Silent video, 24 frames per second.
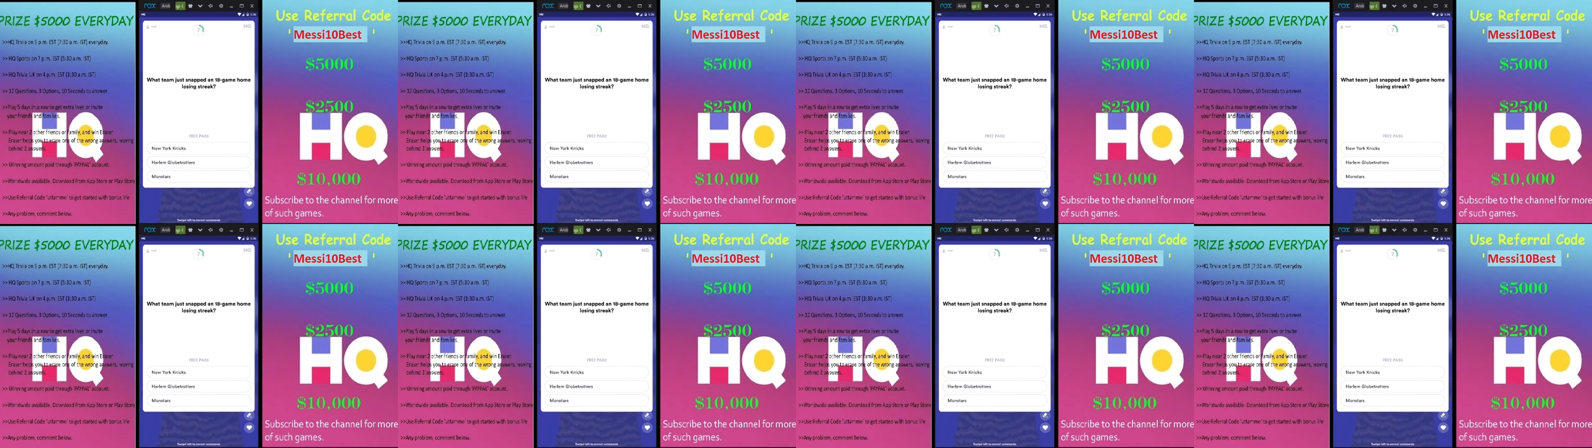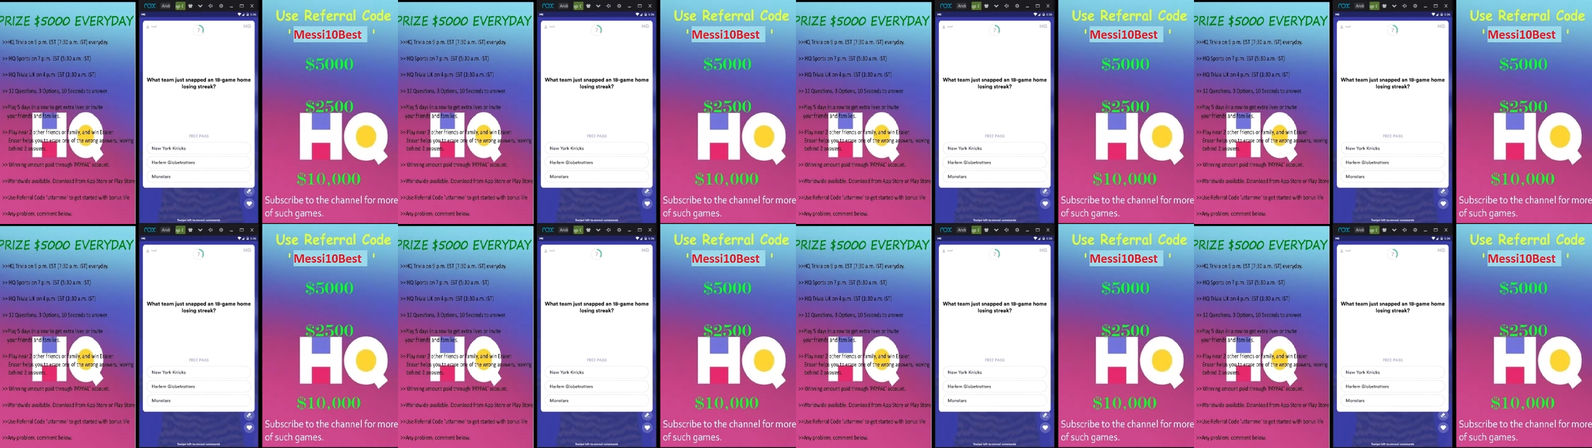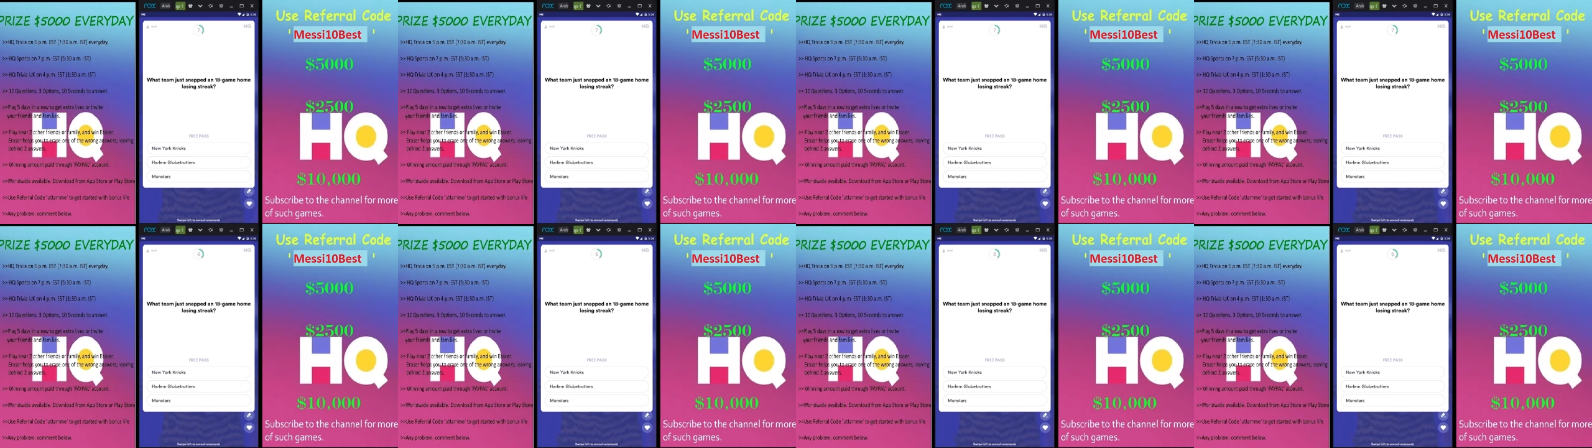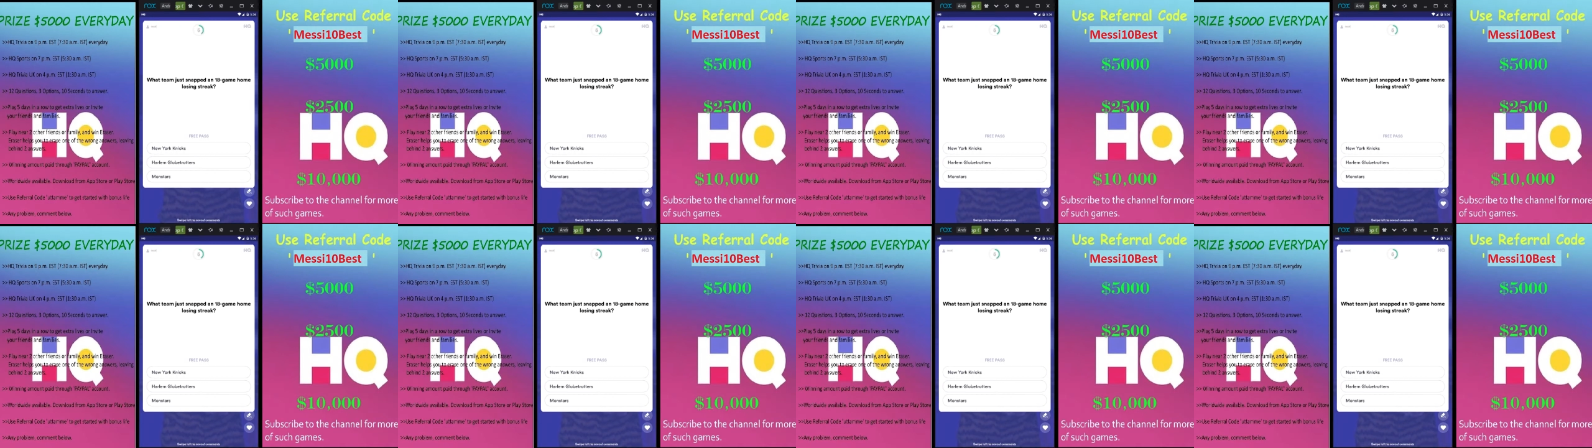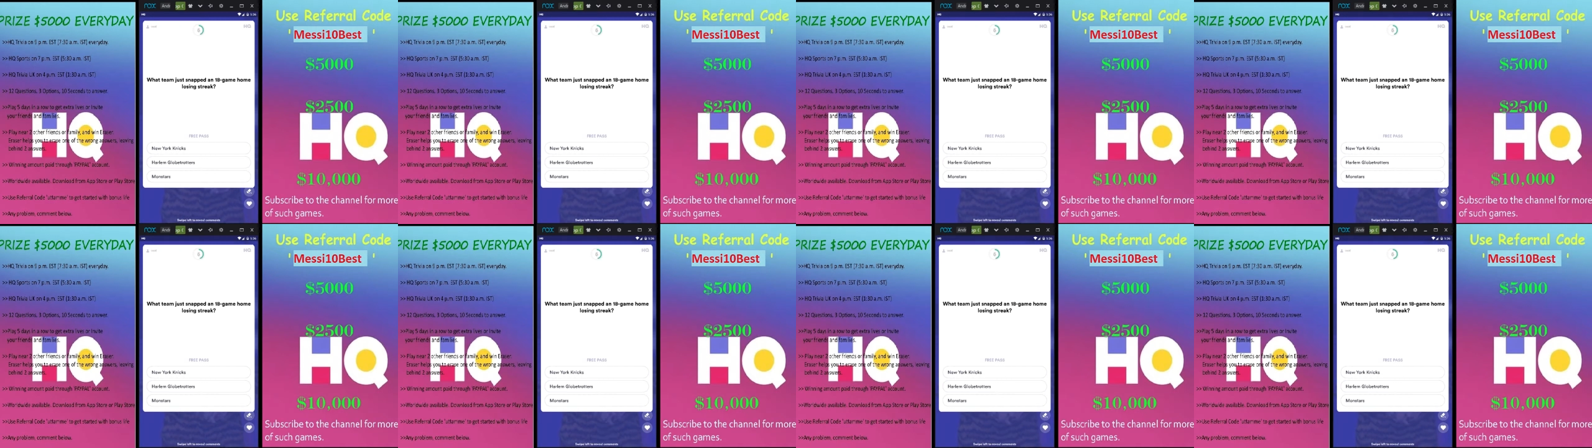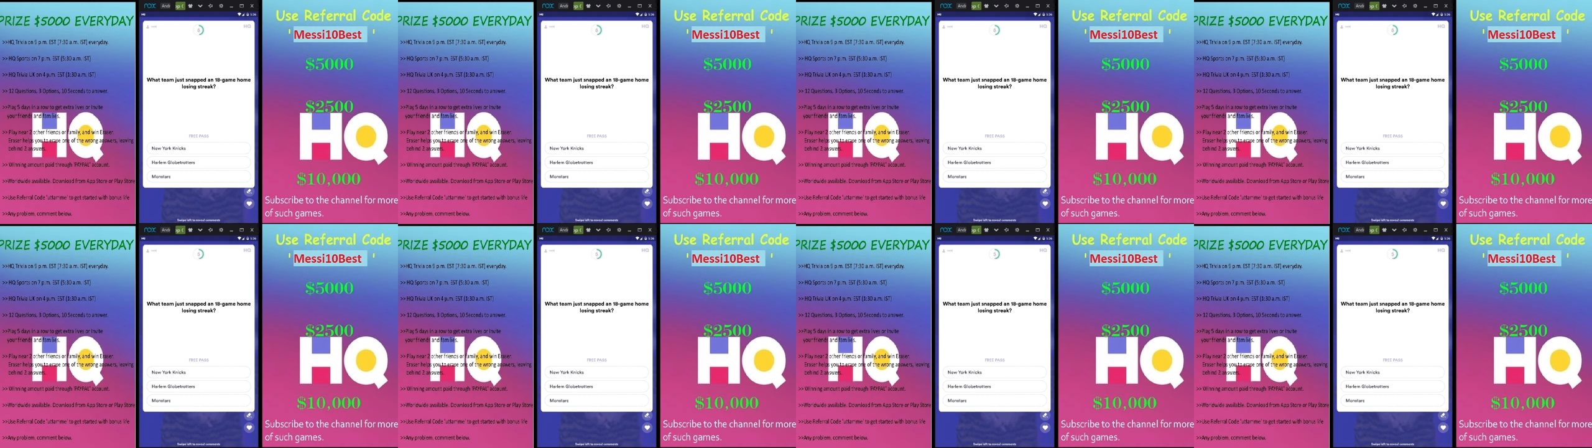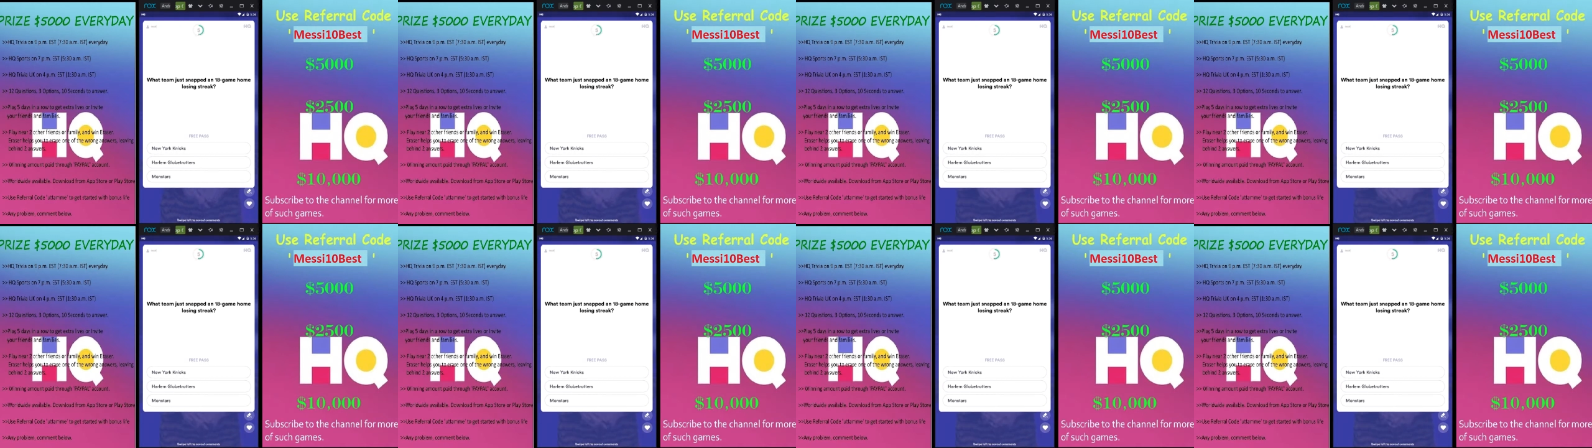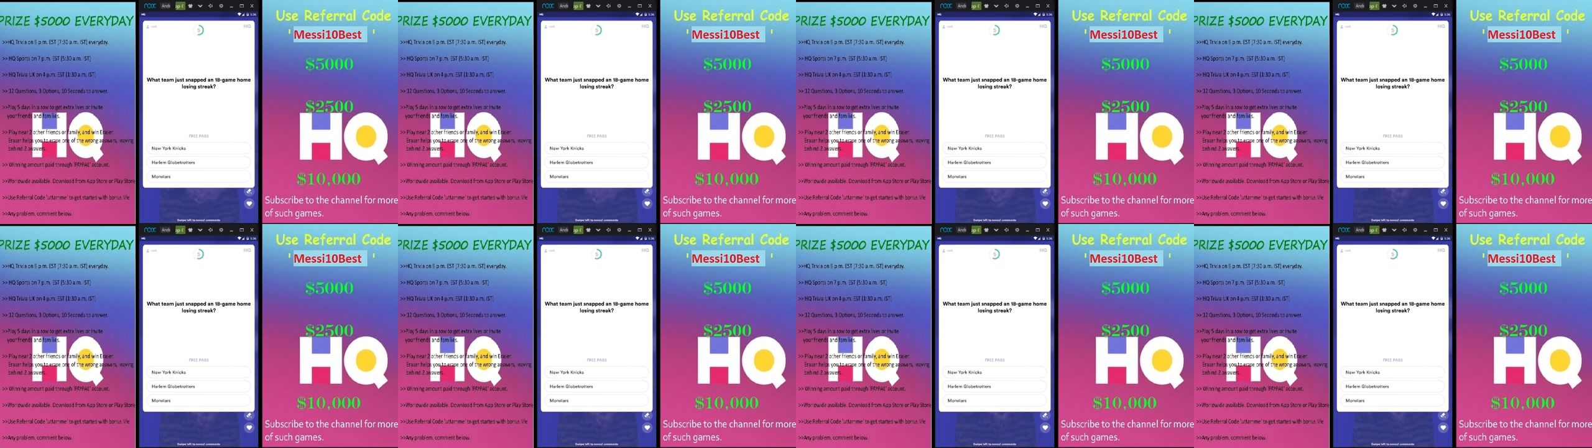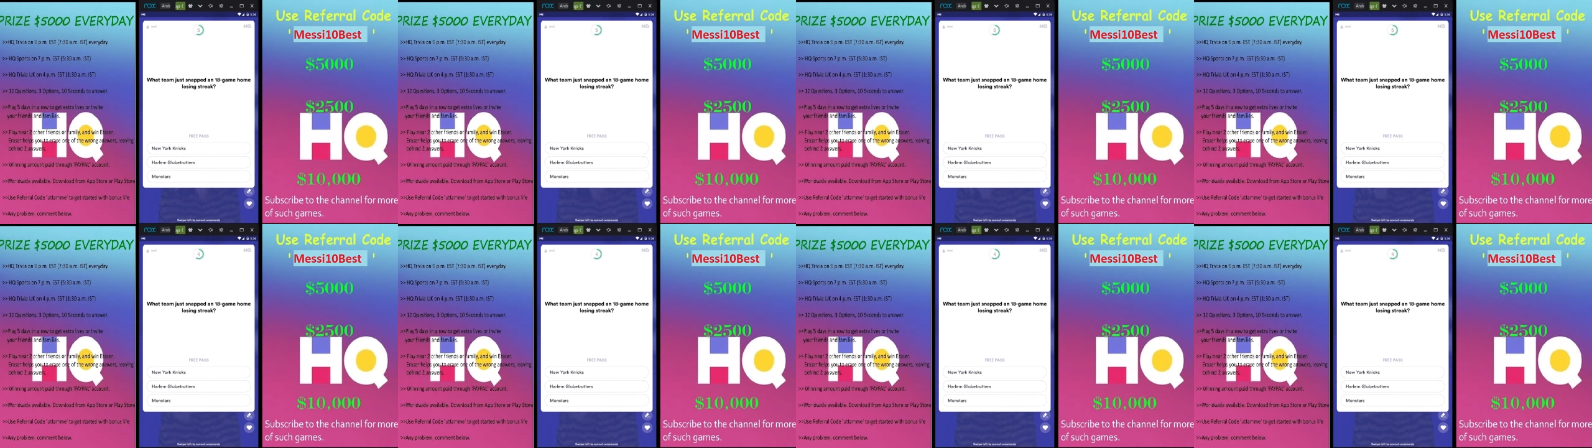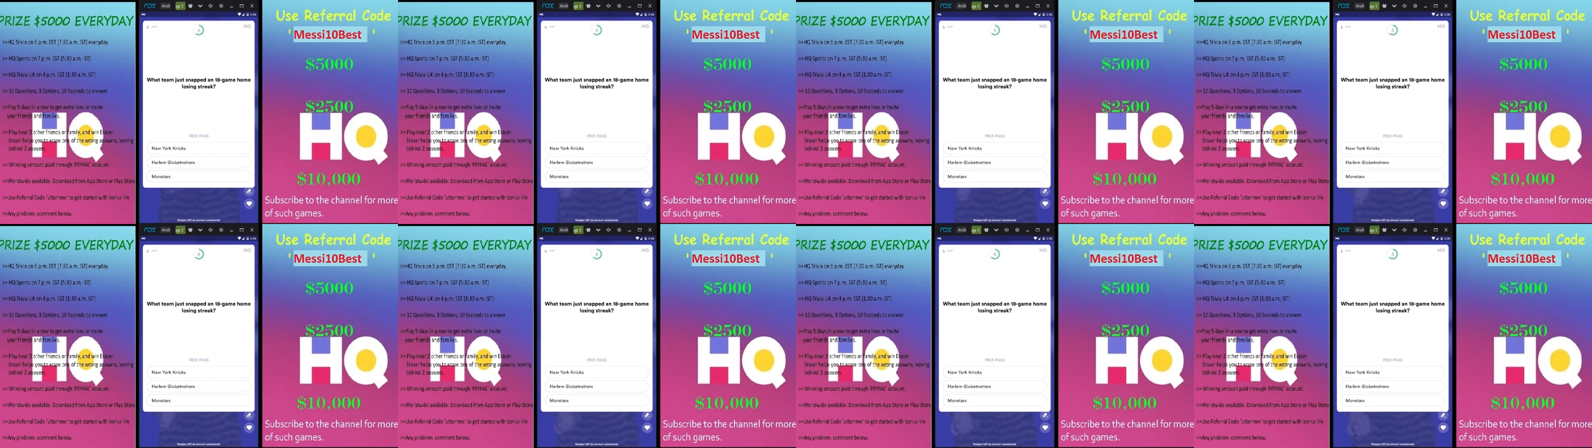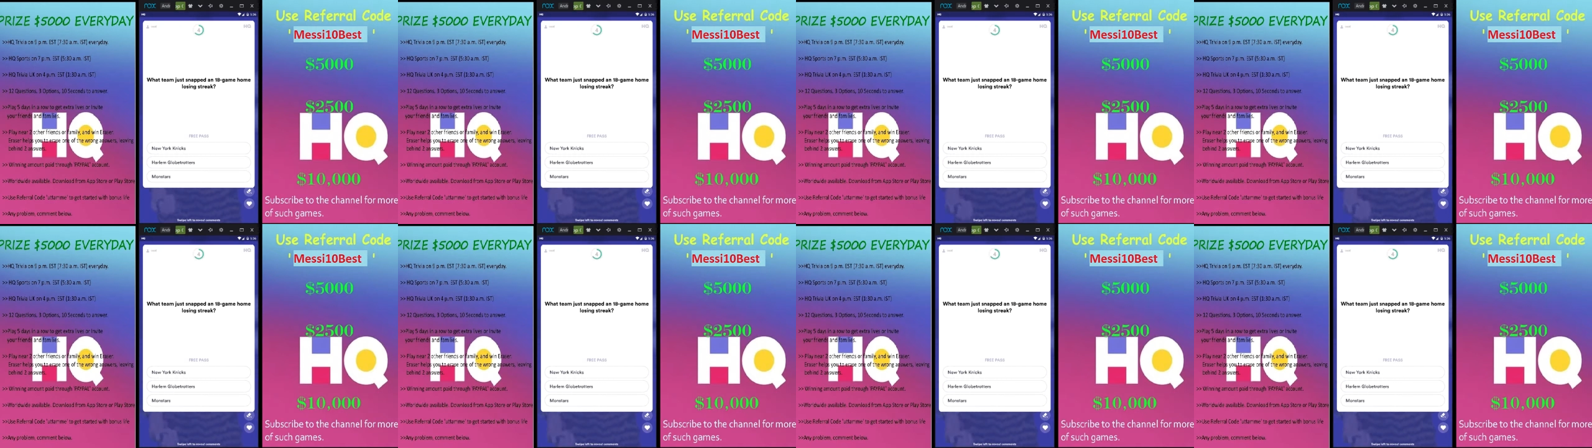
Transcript: [unreadable: no face in view]